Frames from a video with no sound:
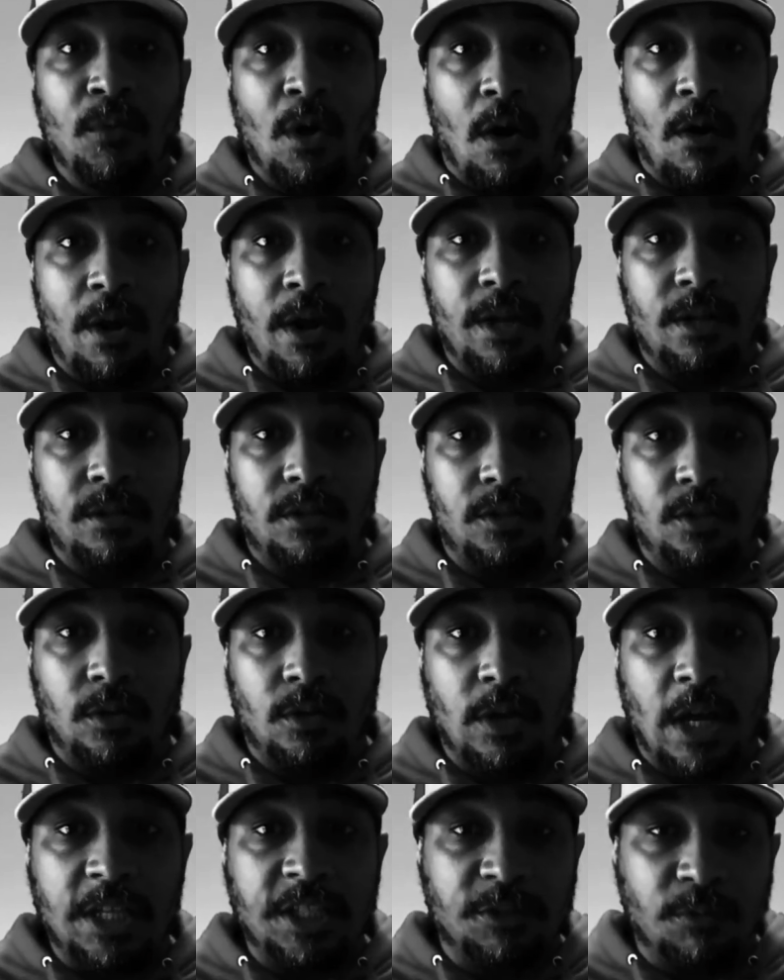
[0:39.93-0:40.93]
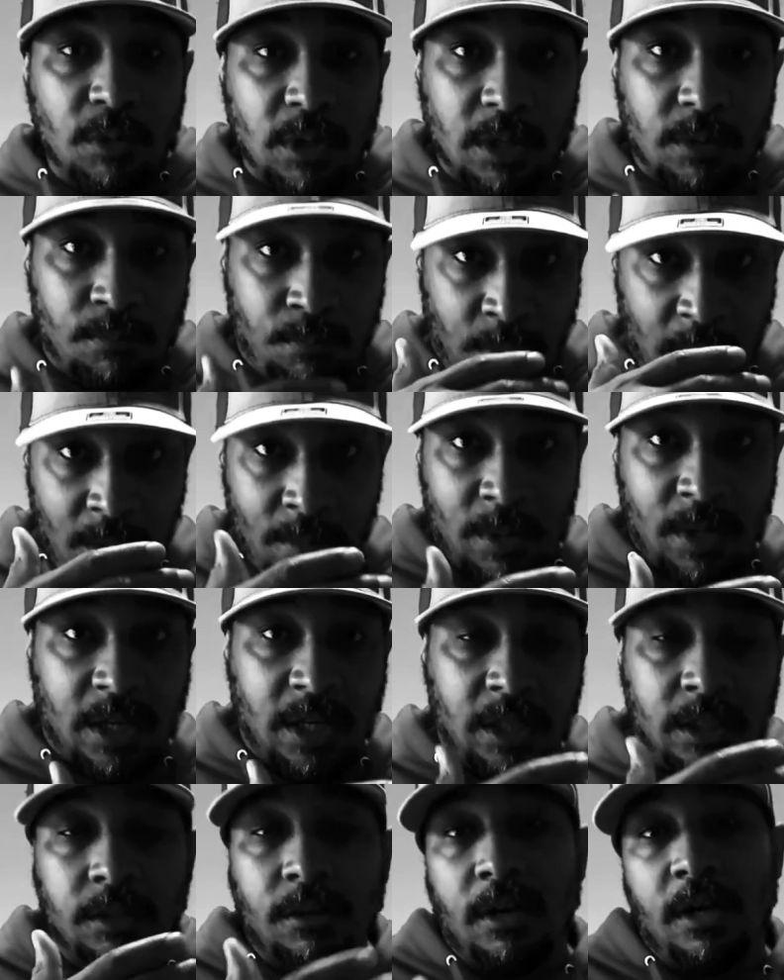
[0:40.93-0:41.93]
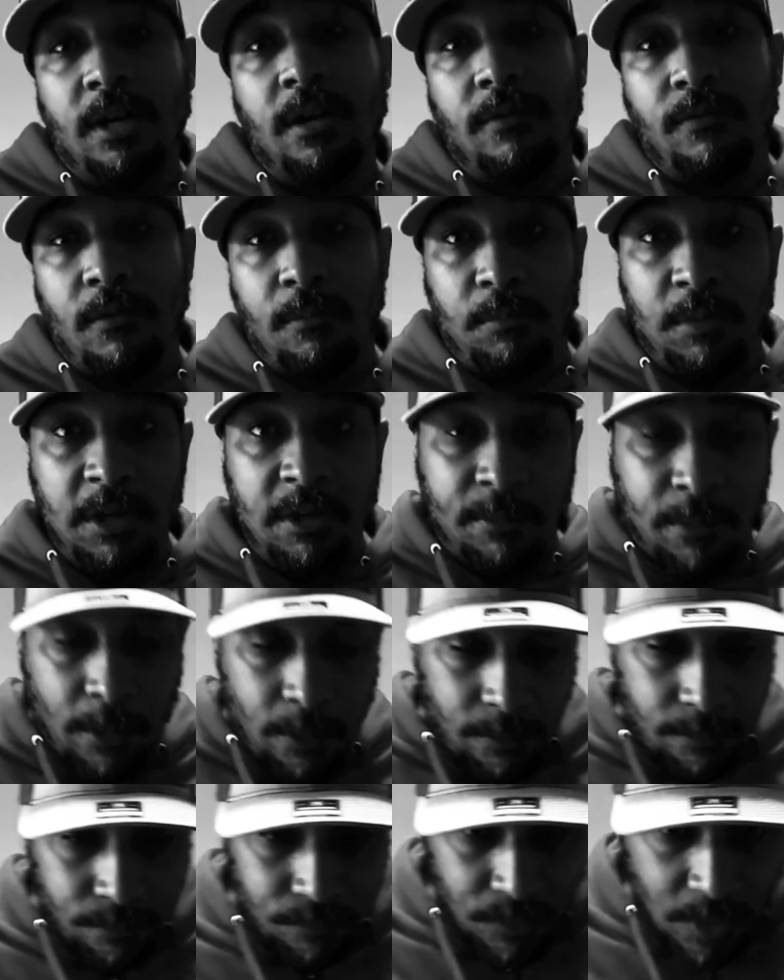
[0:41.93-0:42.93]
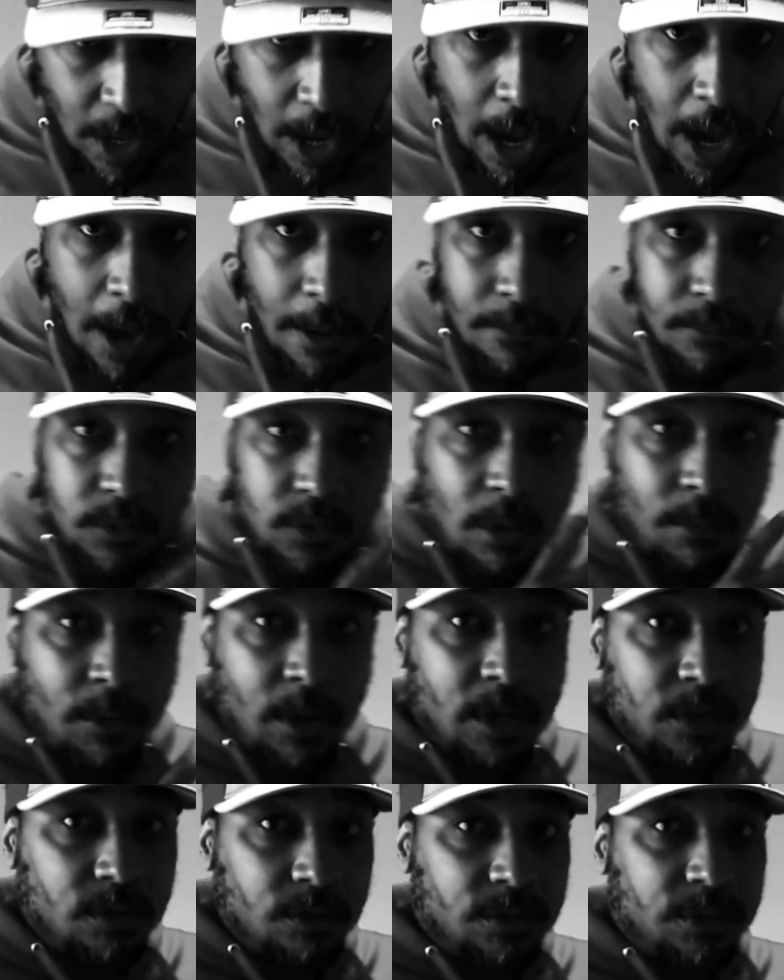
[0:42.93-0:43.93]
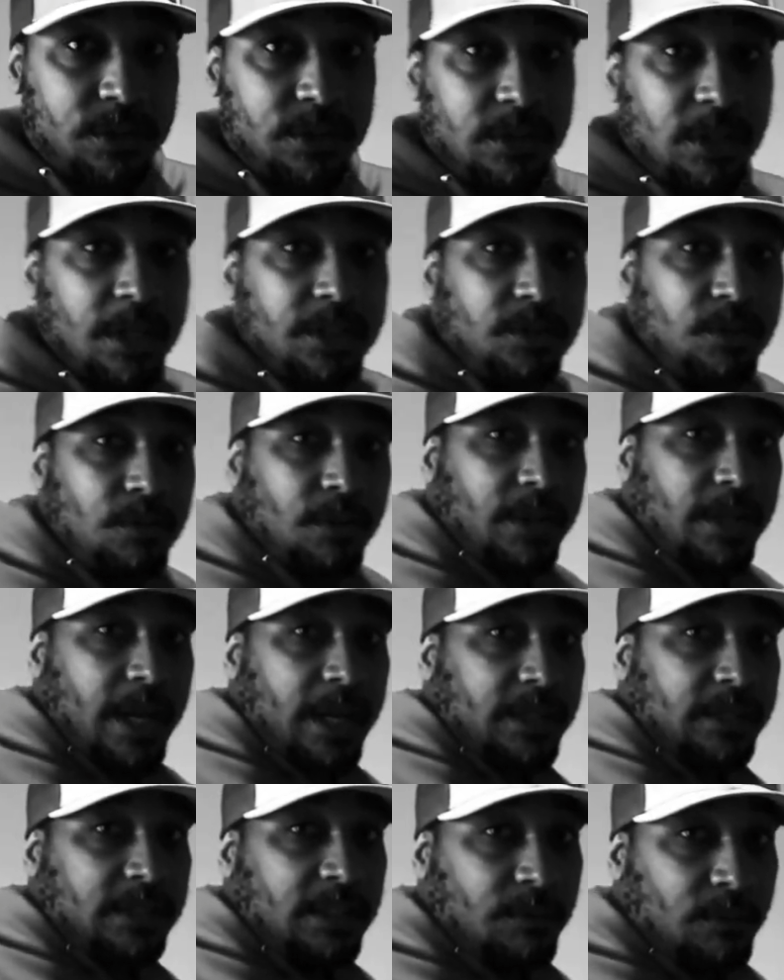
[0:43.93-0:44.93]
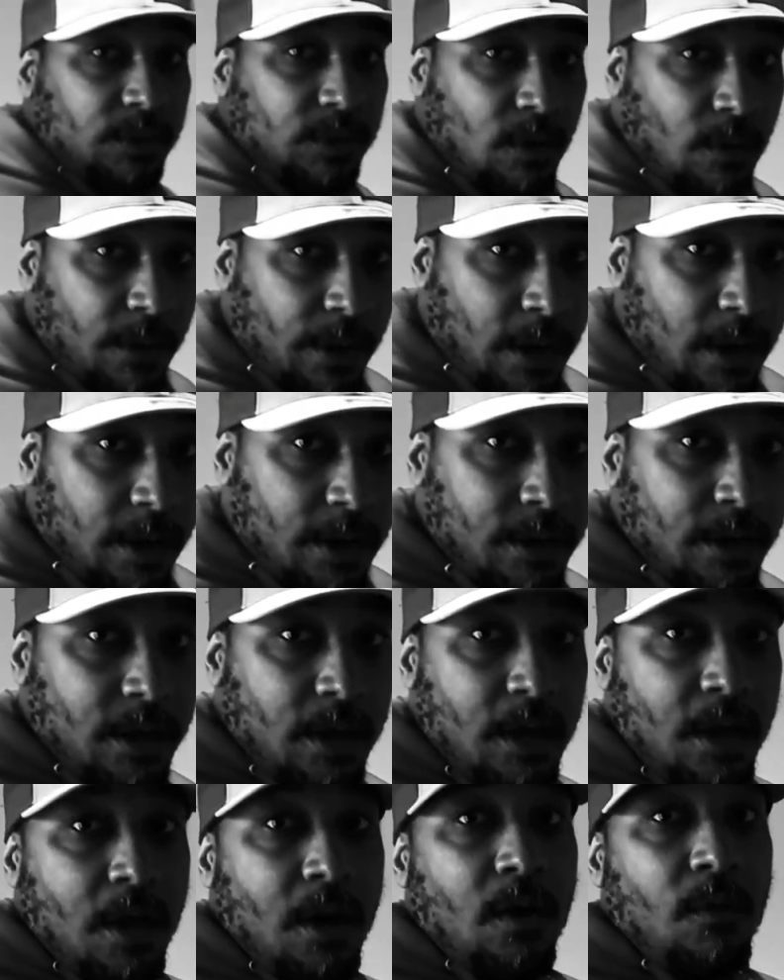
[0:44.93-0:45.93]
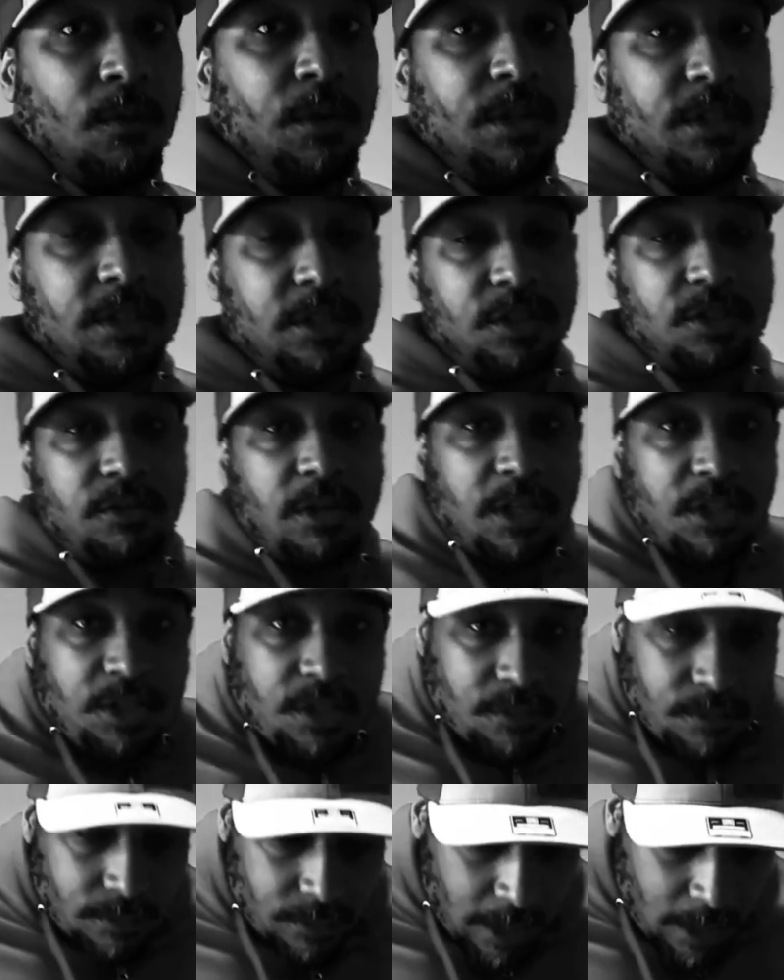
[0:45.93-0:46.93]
All right, so I just want to be able to clear it up for people. Um, so I'm going to turn to the side so you can kind of see what's going on with this extraction.